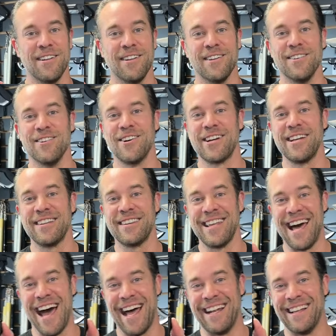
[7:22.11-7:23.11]
Look at
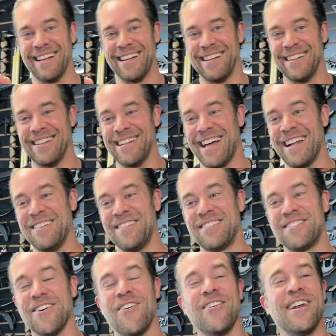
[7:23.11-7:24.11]
that. That is
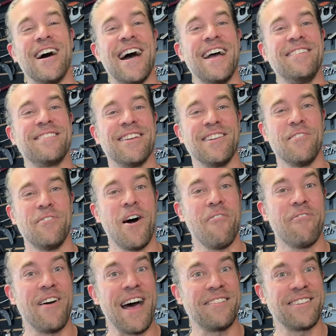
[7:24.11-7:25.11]
so nice. I love how
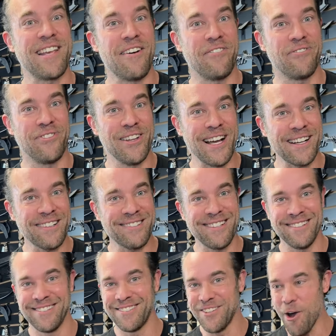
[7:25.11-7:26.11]
fast that flicks.
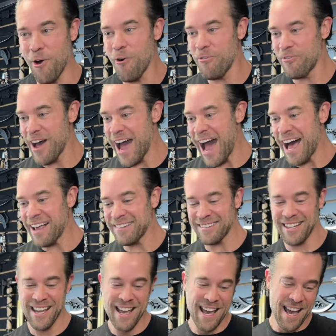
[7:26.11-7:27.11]
So
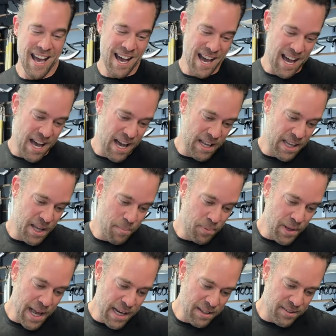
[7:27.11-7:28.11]
fast. The
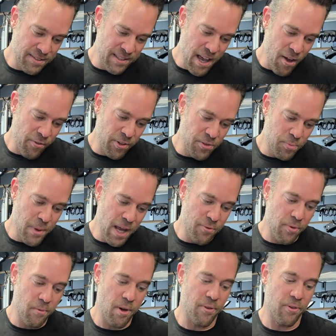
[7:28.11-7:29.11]
blade itself is made
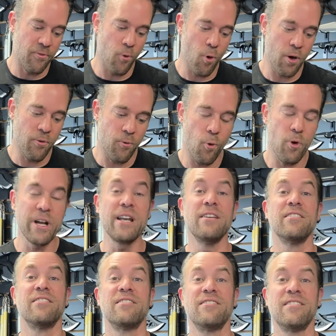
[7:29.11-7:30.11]
from a
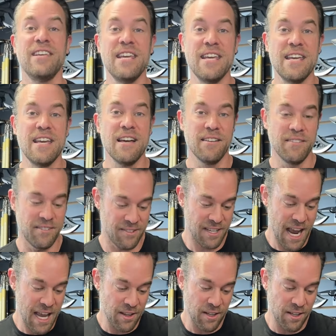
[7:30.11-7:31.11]
440C
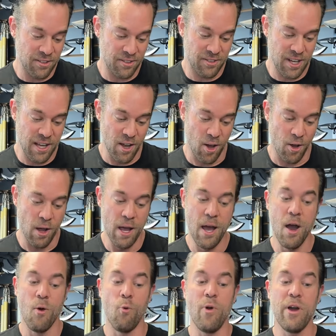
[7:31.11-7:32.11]
stainless steel
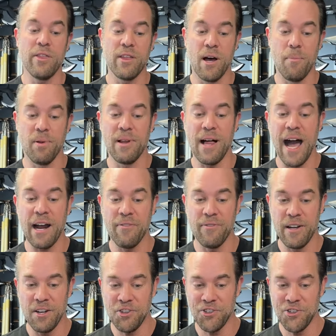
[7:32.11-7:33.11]
with a black
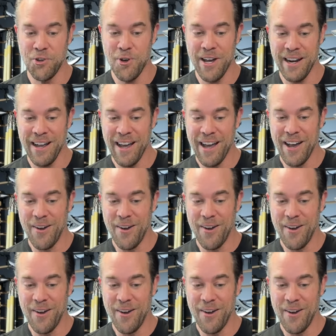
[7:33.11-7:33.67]
finish to it.